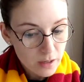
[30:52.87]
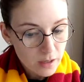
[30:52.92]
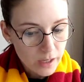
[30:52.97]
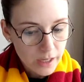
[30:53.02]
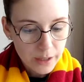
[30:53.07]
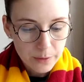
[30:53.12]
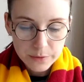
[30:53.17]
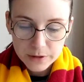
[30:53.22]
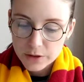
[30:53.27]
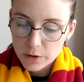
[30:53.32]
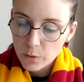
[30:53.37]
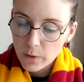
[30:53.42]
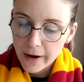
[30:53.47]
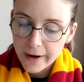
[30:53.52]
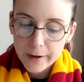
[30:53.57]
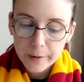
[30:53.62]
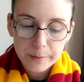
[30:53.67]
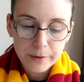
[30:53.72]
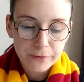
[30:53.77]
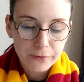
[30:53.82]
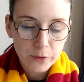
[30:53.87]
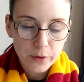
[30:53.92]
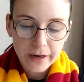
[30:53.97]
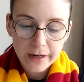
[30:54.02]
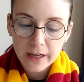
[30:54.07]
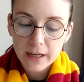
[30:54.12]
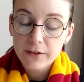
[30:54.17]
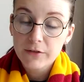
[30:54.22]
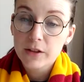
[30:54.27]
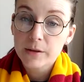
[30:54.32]
It was a while before
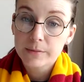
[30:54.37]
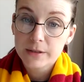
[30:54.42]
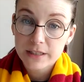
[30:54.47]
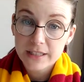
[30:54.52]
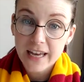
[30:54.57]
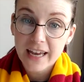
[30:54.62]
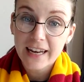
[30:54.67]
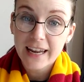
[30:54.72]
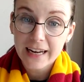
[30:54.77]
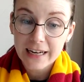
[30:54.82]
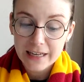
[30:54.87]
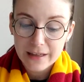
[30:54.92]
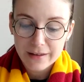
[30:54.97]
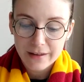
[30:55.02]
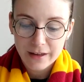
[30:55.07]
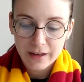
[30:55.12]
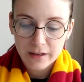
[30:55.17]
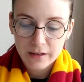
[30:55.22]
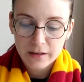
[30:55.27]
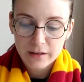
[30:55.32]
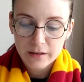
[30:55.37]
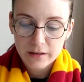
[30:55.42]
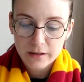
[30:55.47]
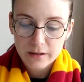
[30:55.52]
any of them said anything.